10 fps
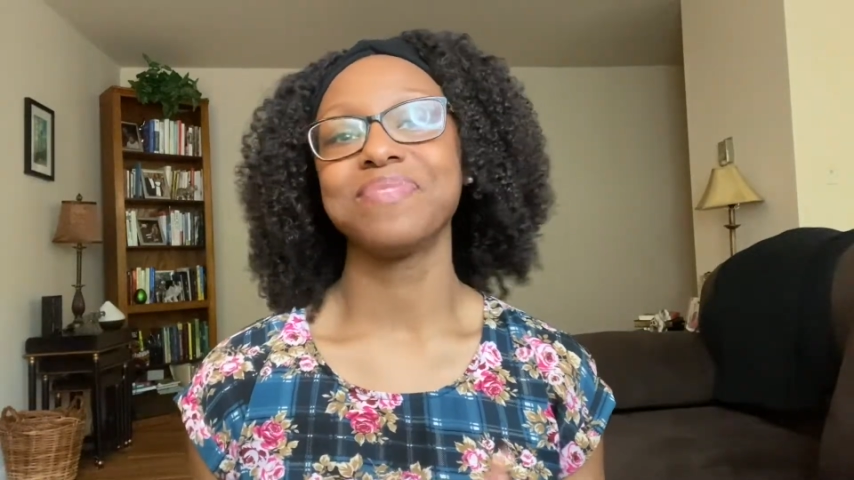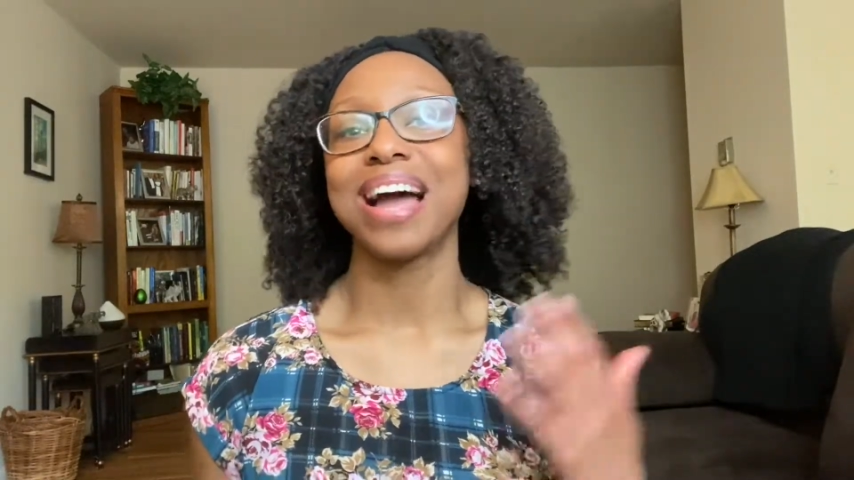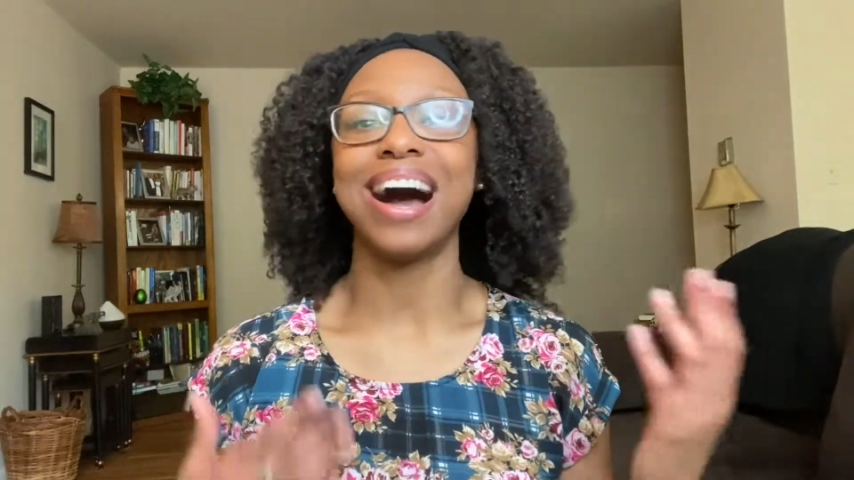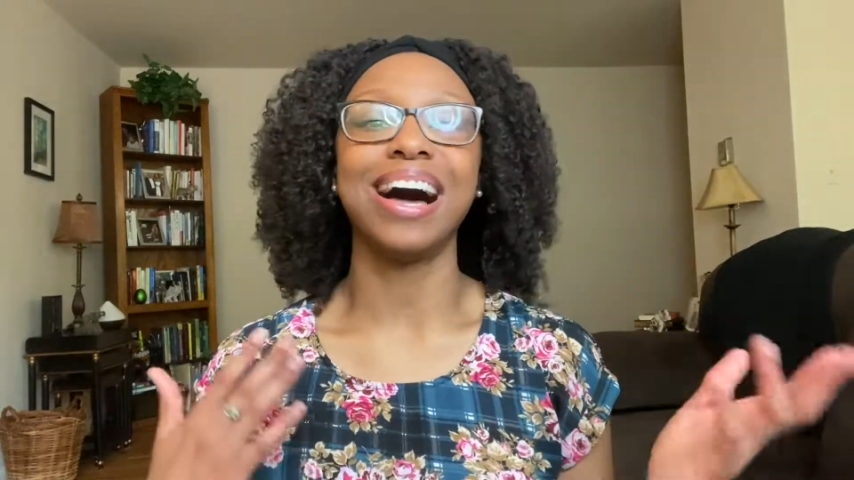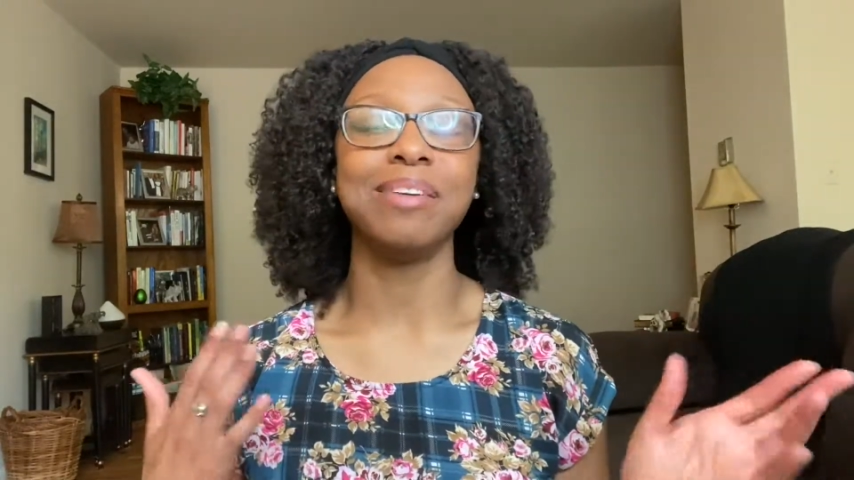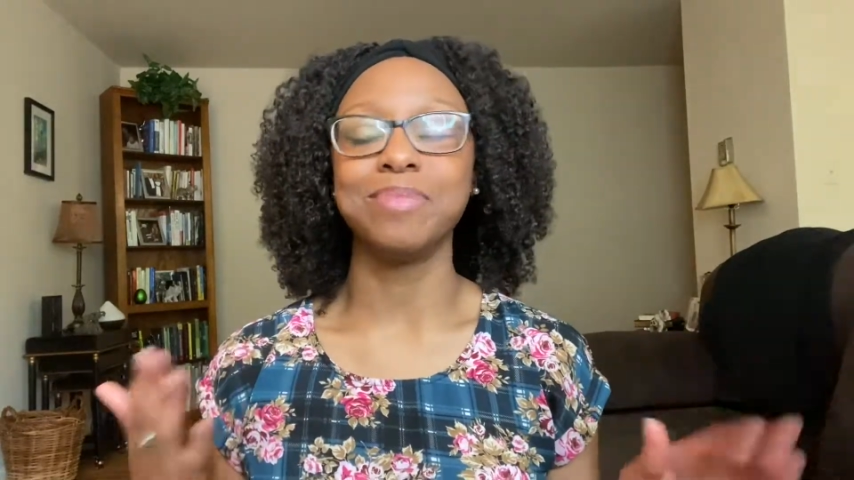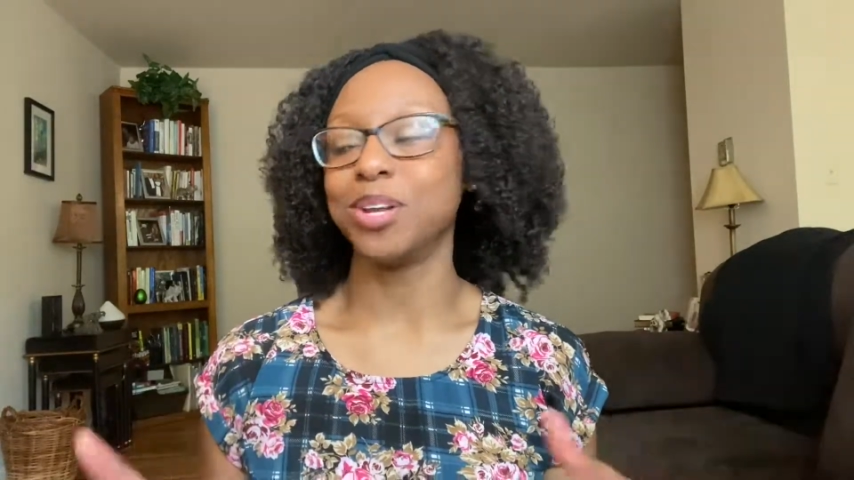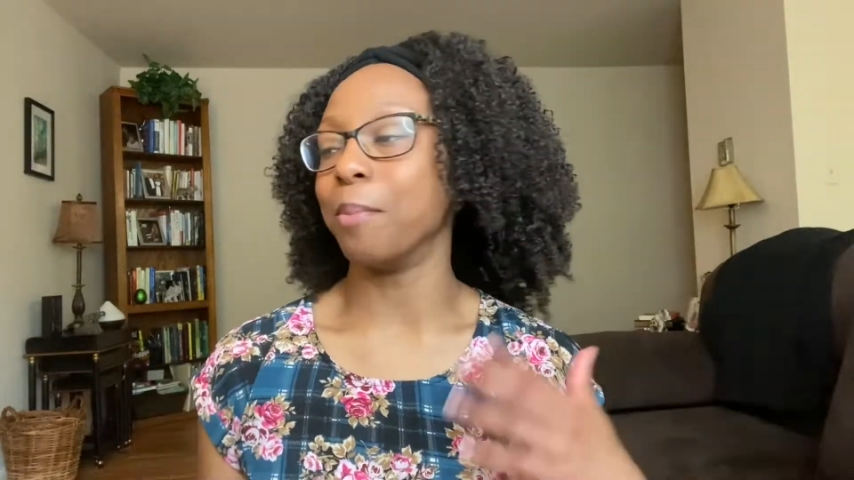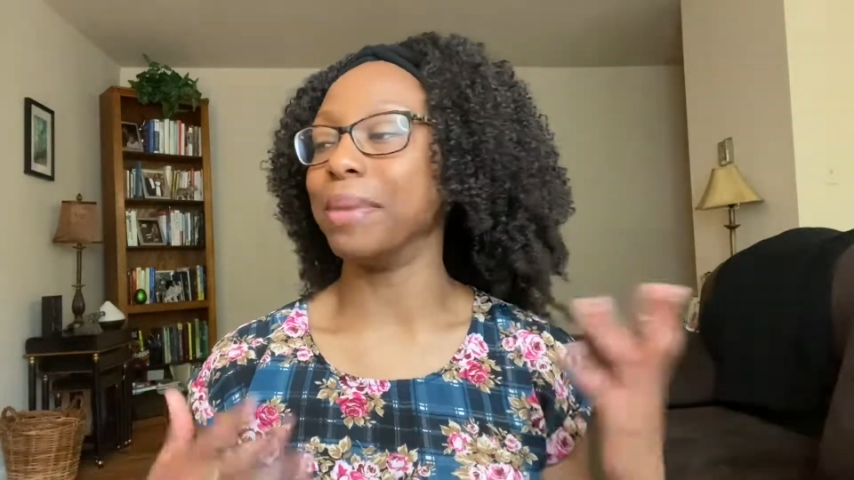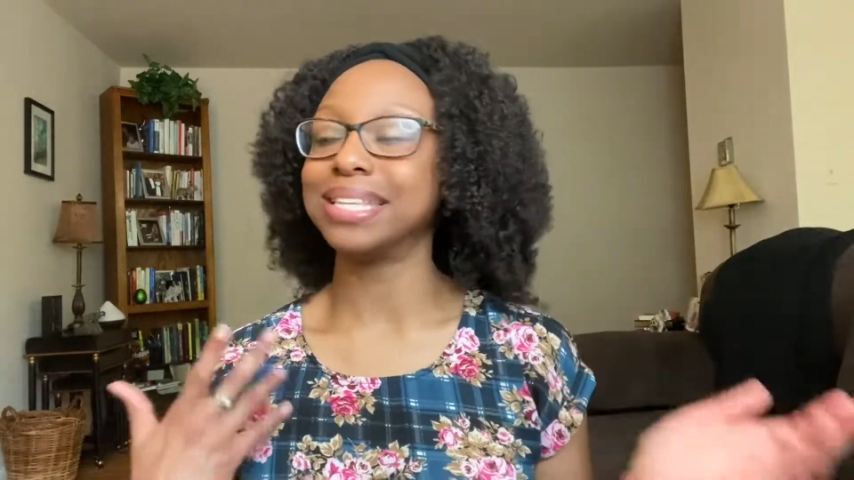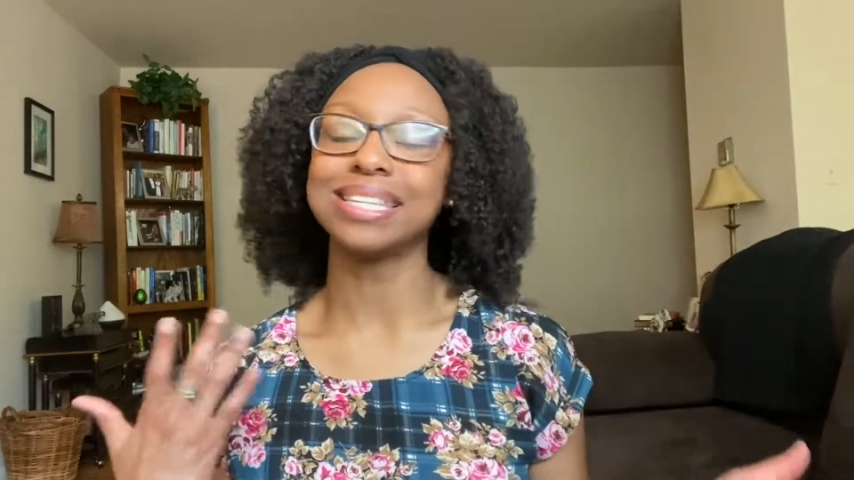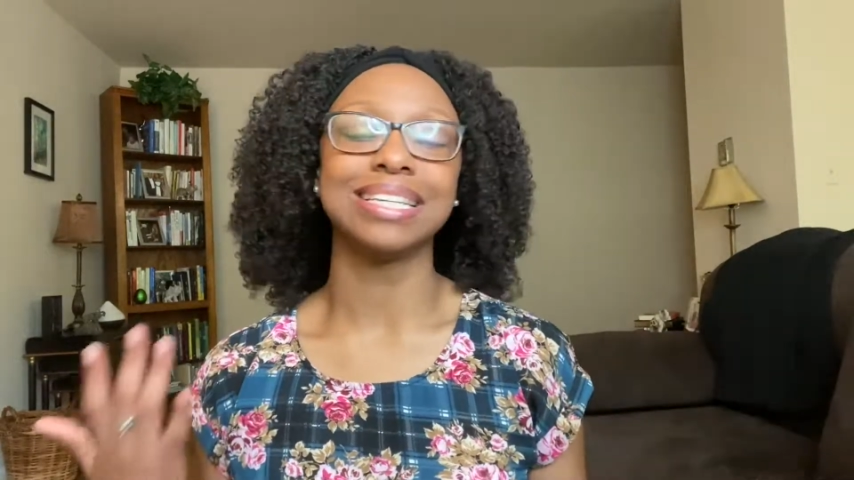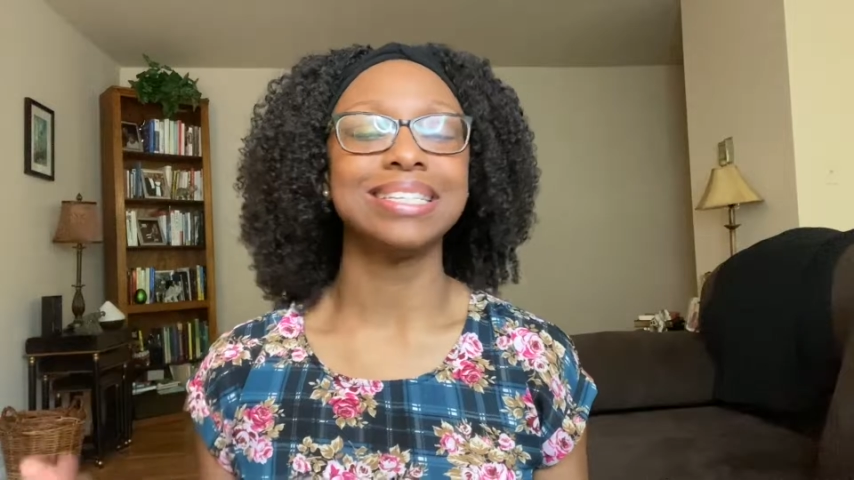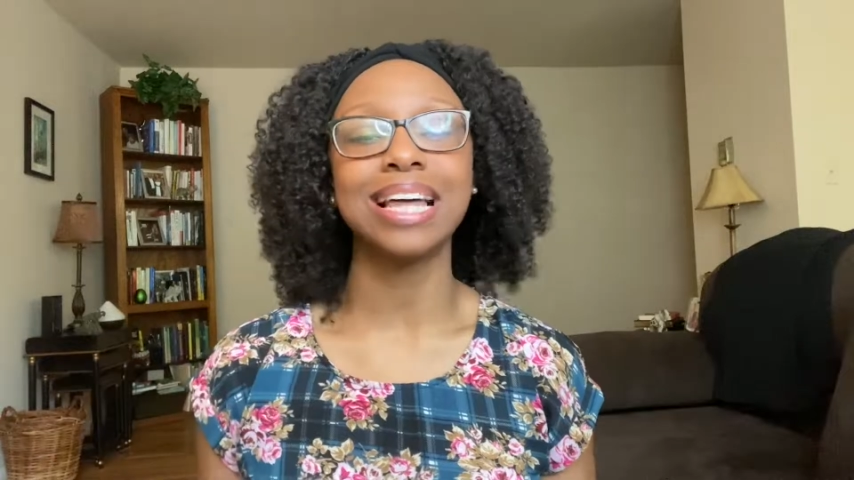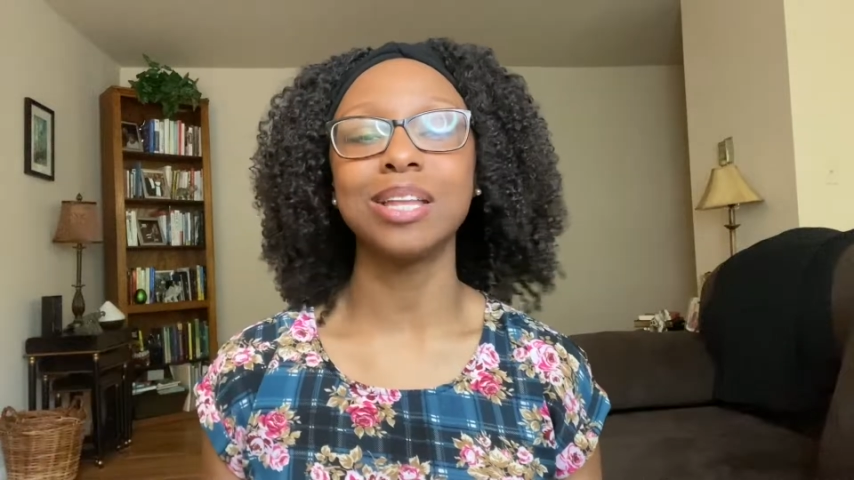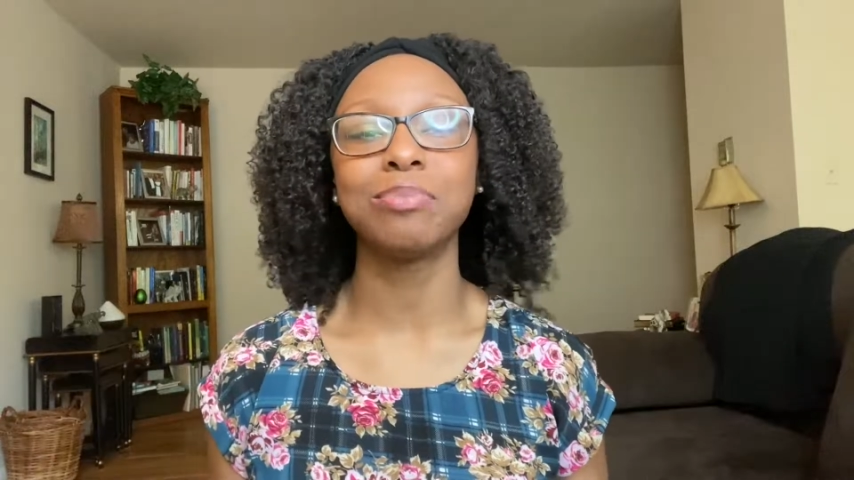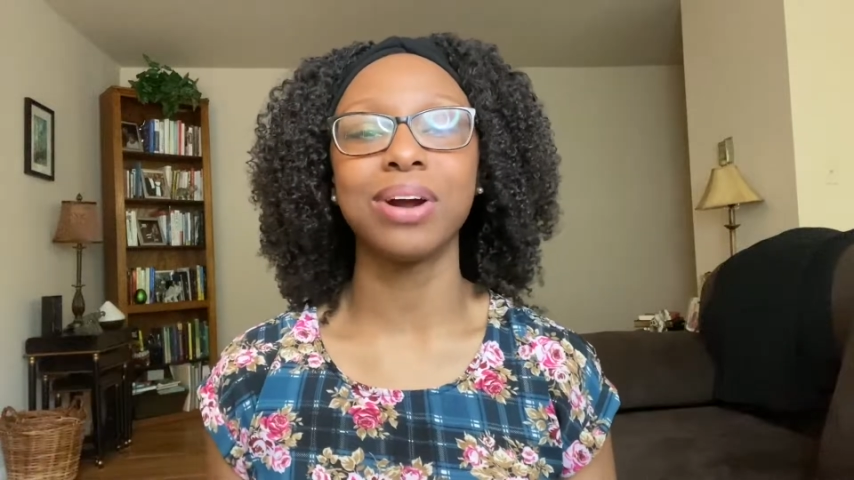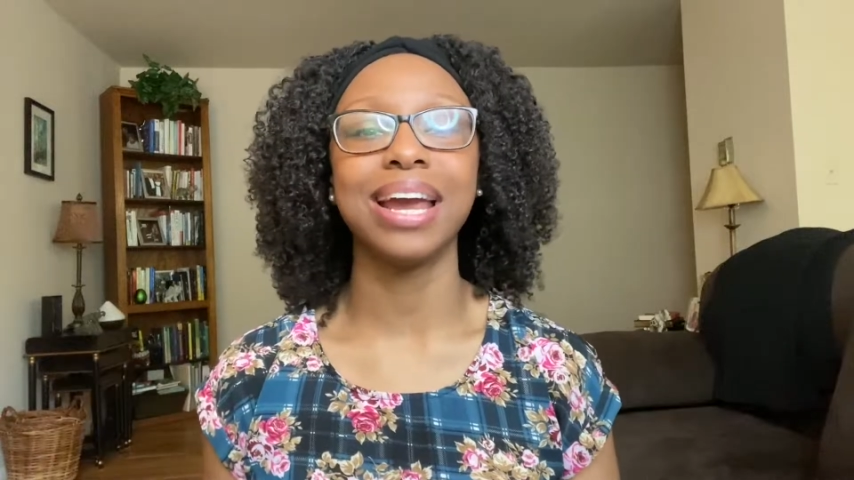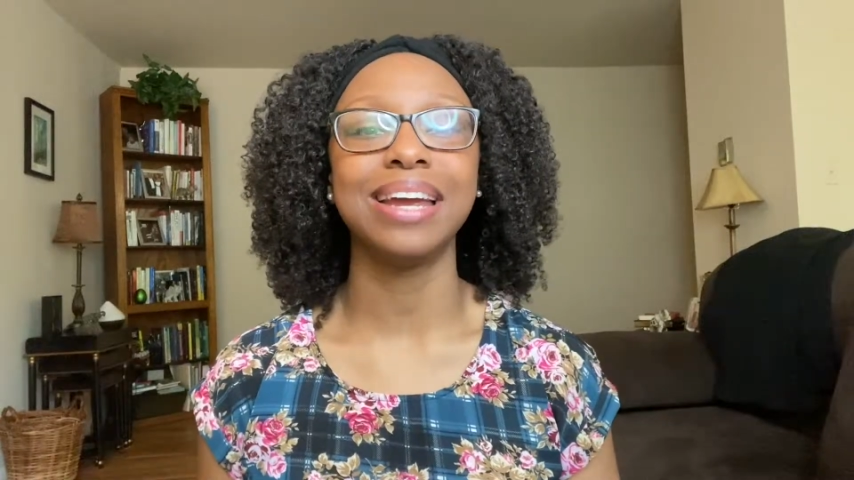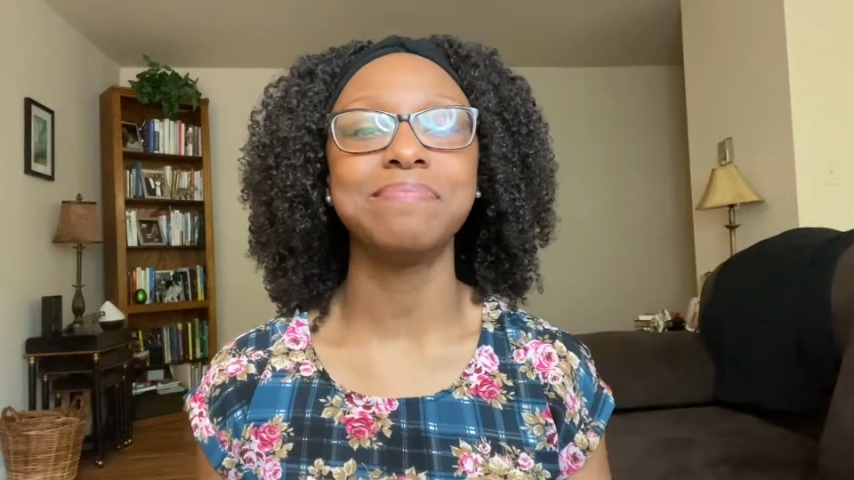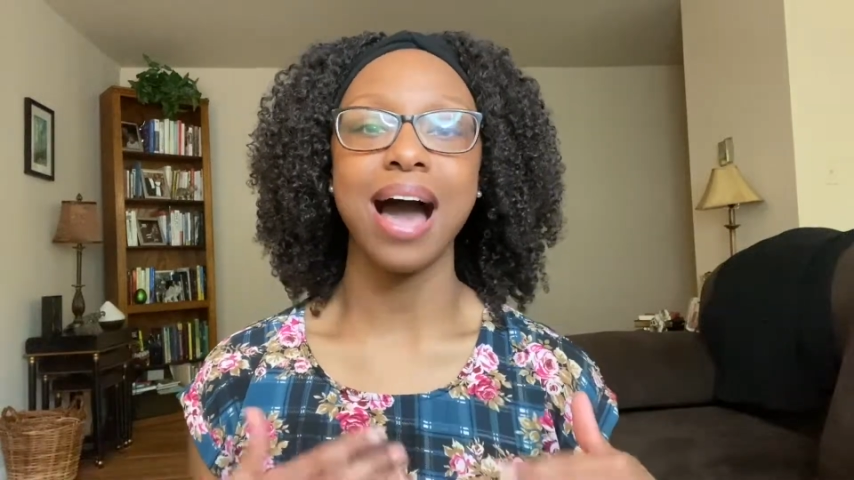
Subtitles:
I mentally celebrate.